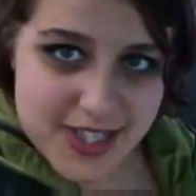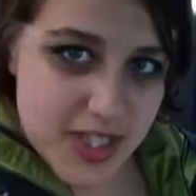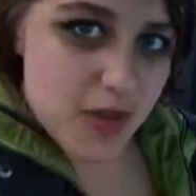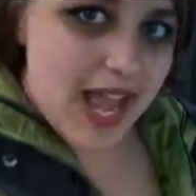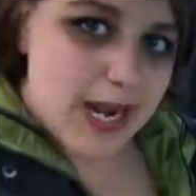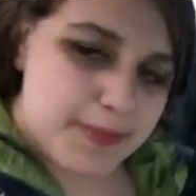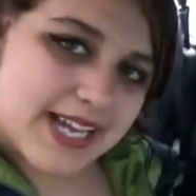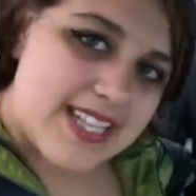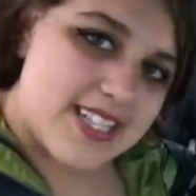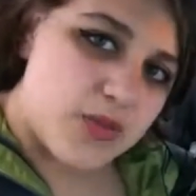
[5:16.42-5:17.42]
There is no light
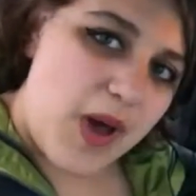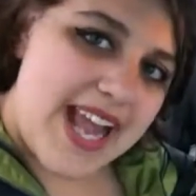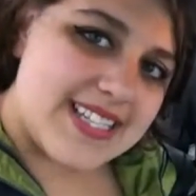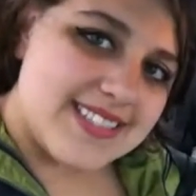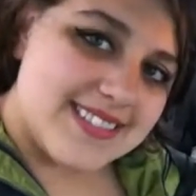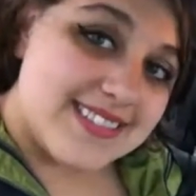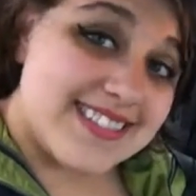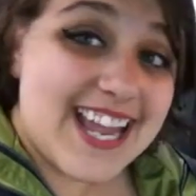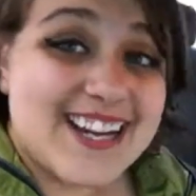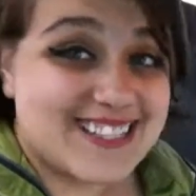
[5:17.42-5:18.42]
because it's wet.
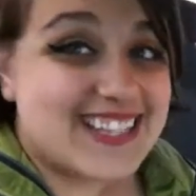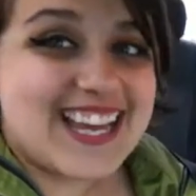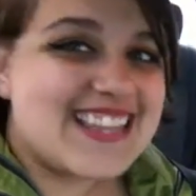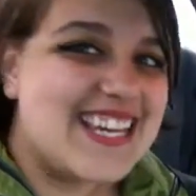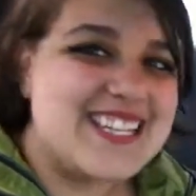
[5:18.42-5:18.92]
There's a light.